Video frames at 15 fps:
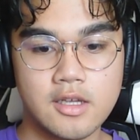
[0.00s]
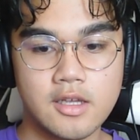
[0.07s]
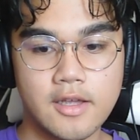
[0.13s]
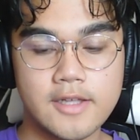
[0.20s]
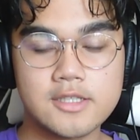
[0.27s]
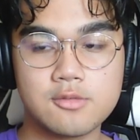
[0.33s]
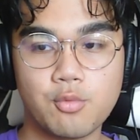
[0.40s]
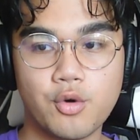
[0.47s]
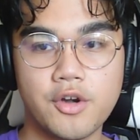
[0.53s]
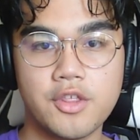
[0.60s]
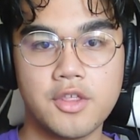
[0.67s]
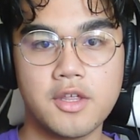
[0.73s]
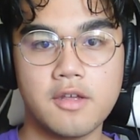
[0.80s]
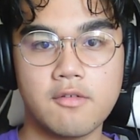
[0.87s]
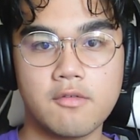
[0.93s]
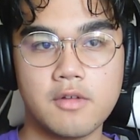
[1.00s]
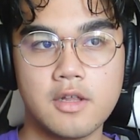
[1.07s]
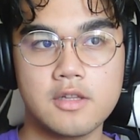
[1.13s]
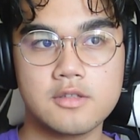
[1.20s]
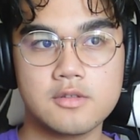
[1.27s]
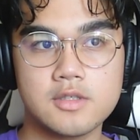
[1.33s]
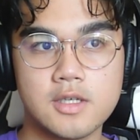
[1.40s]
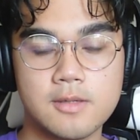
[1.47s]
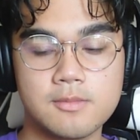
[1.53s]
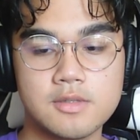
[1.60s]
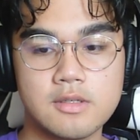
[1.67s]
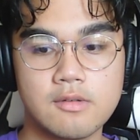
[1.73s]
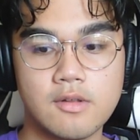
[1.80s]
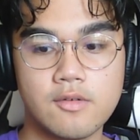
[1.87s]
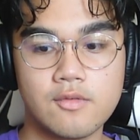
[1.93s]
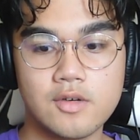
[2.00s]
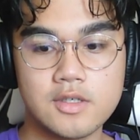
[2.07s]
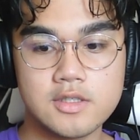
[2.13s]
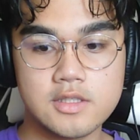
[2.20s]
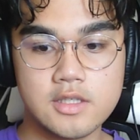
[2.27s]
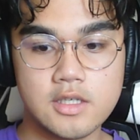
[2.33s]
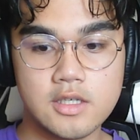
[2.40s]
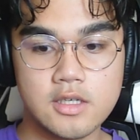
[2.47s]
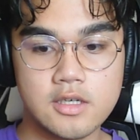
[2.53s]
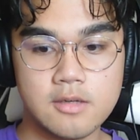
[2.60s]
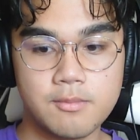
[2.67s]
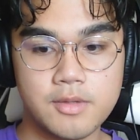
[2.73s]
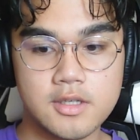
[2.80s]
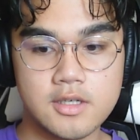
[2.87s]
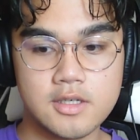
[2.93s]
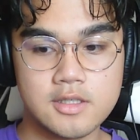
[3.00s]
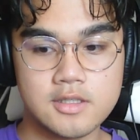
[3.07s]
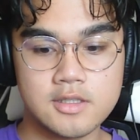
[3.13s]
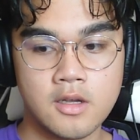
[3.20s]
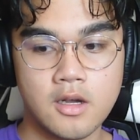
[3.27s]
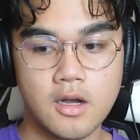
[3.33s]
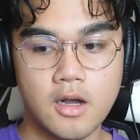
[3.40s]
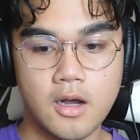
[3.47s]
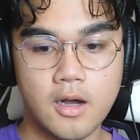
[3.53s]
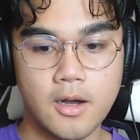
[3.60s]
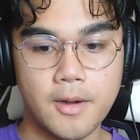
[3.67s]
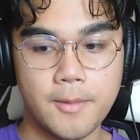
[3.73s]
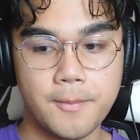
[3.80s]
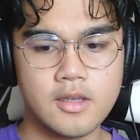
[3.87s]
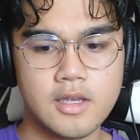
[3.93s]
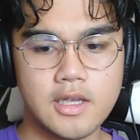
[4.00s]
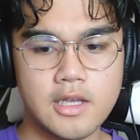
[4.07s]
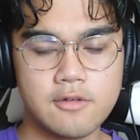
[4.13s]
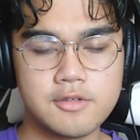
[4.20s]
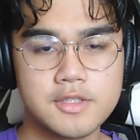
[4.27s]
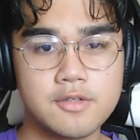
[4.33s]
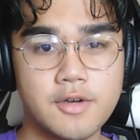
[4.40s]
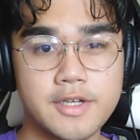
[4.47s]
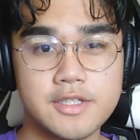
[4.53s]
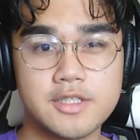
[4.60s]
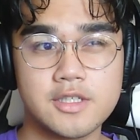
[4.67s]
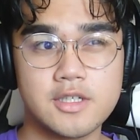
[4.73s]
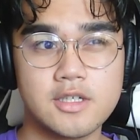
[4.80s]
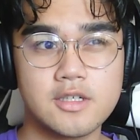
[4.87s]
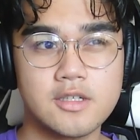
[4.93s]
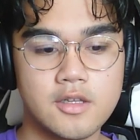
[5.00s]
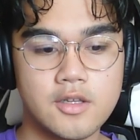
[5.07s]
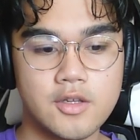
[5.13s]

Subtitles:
it's worth it in terms of the first year because it was quite chill.